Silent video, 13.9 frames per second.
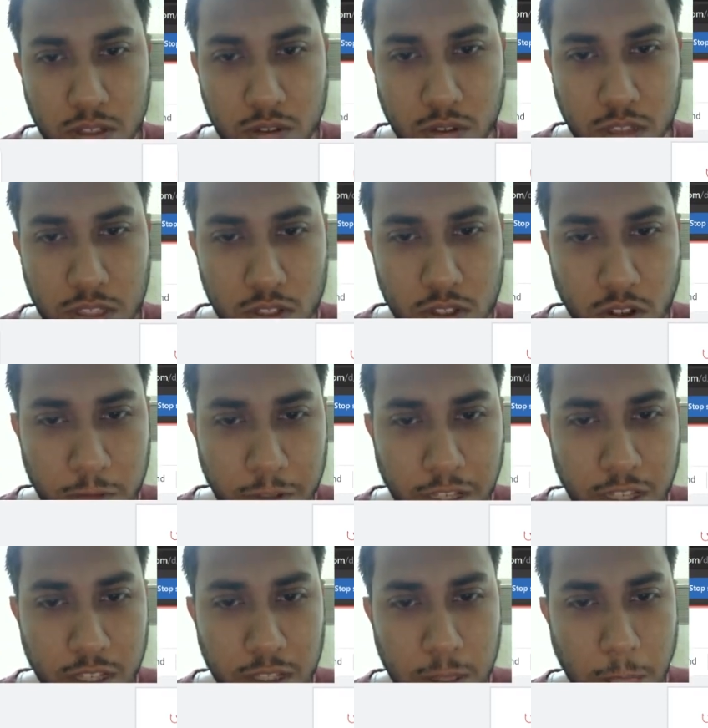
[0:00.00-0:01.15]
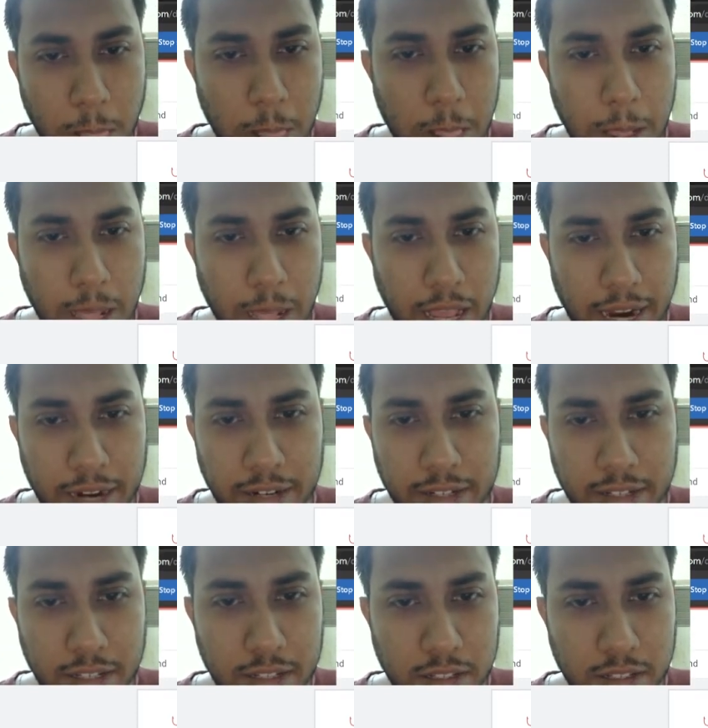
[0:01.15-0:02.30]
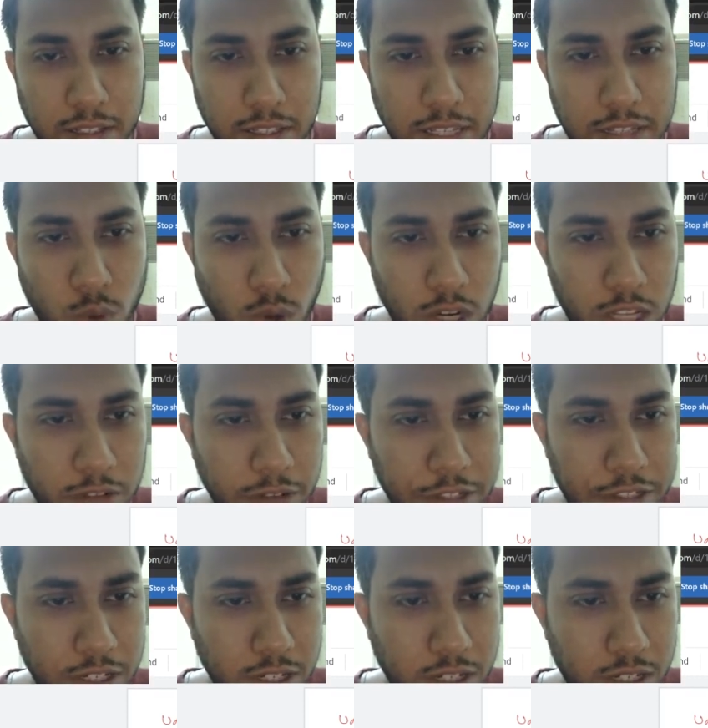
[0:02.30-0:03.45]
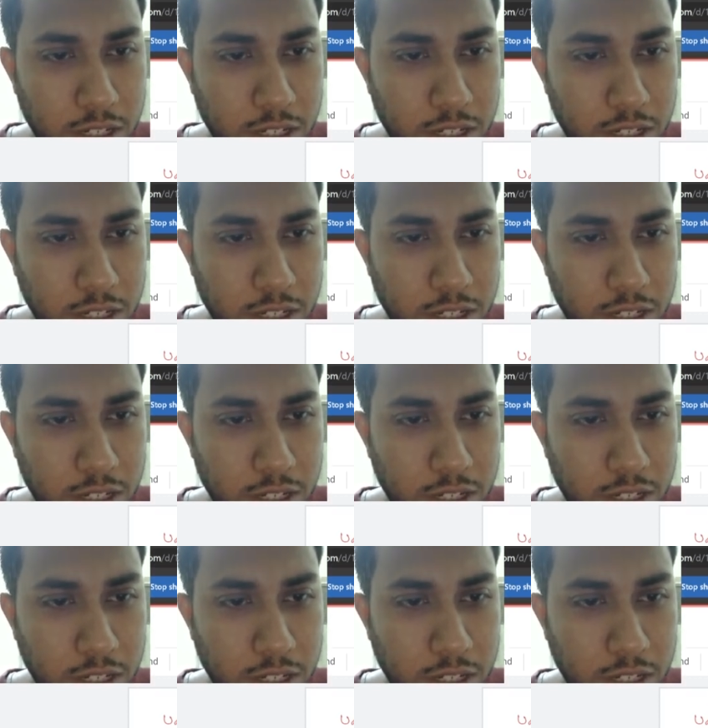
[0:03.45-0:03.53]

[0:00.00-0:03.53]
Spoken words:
this is your V, and this whole equation,